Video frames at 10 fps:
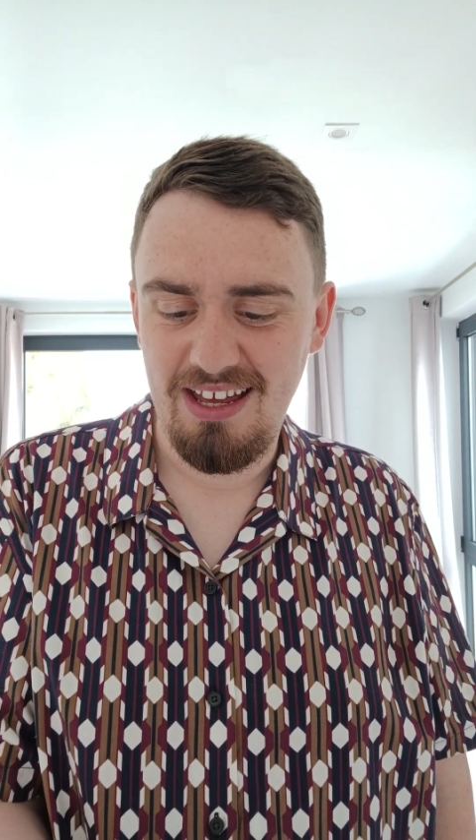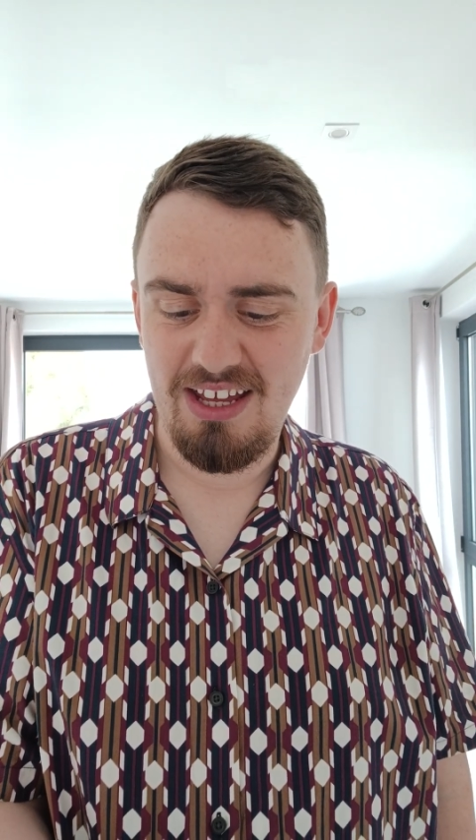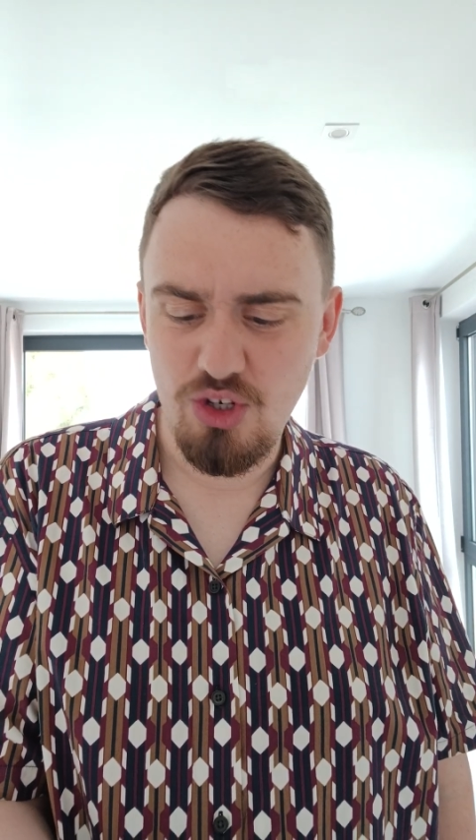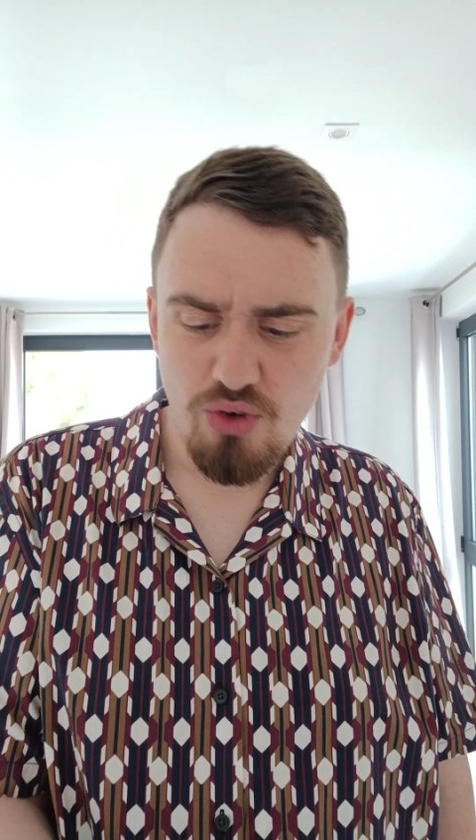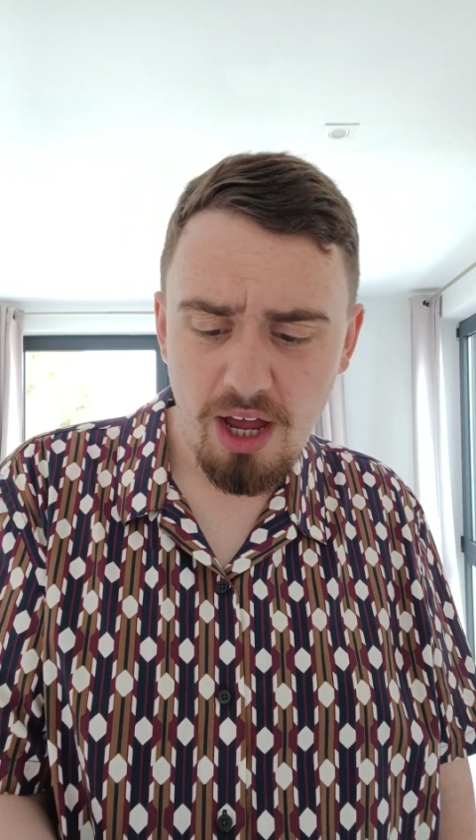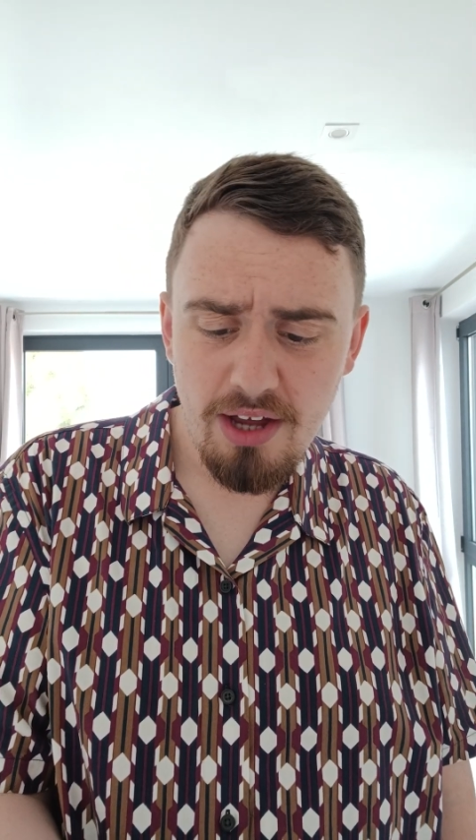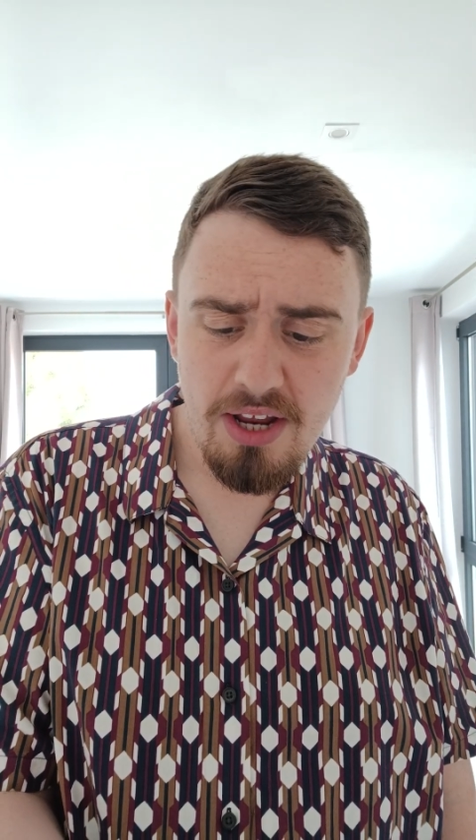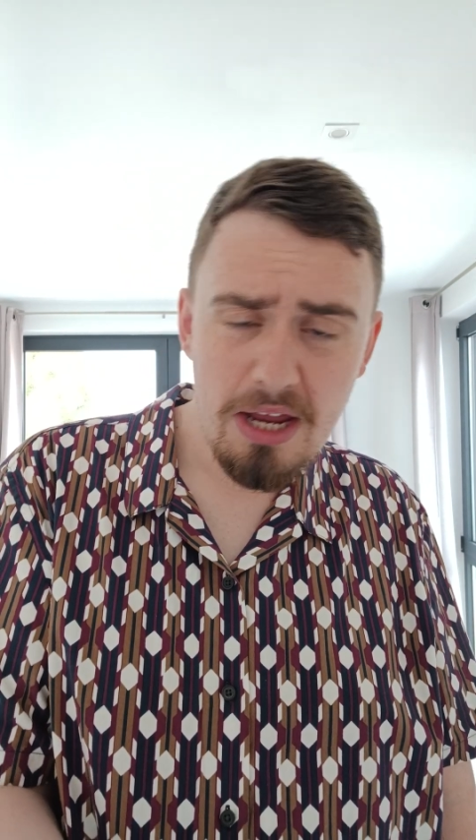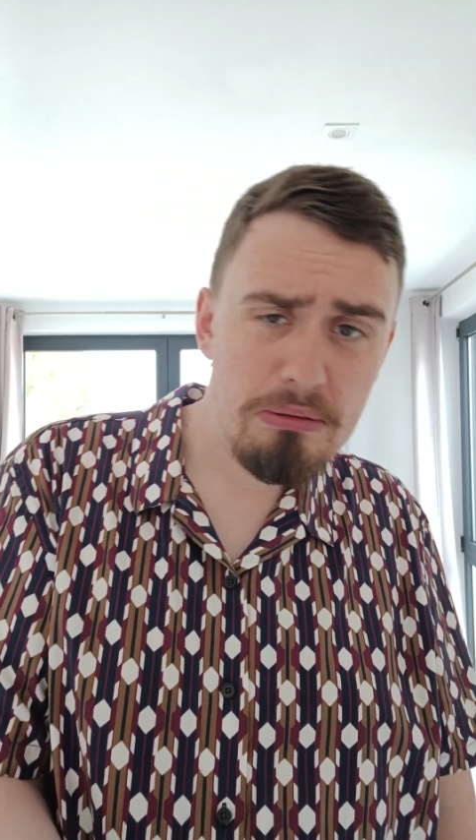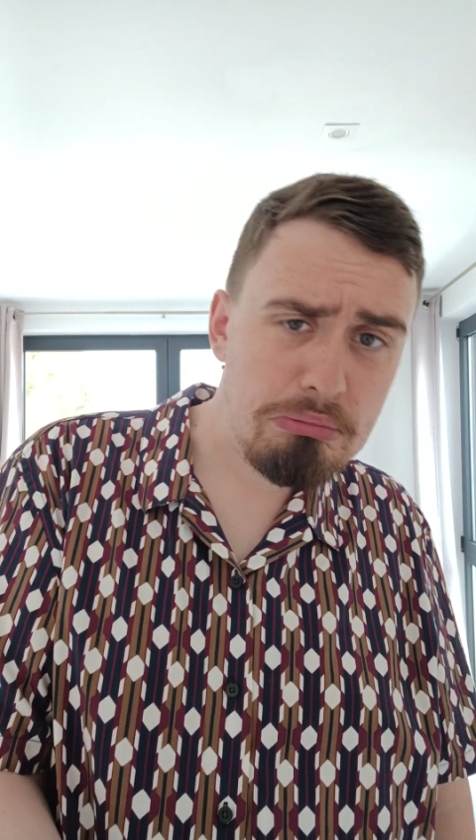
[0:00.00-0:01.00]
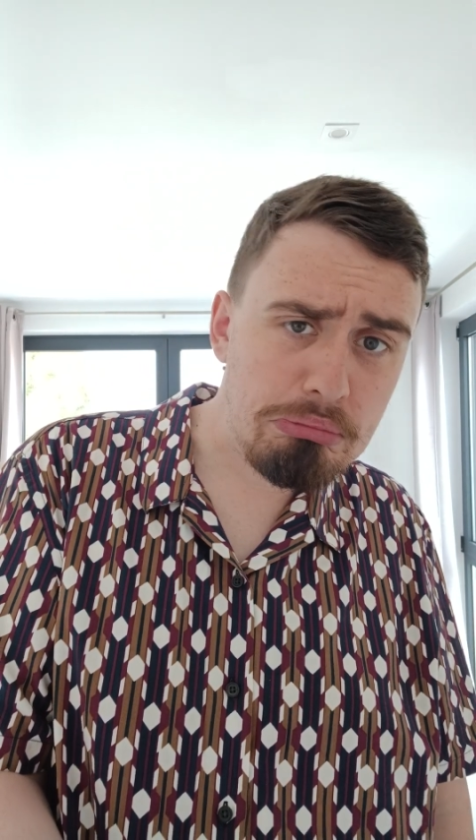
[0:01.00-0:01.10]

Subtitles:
Andrade,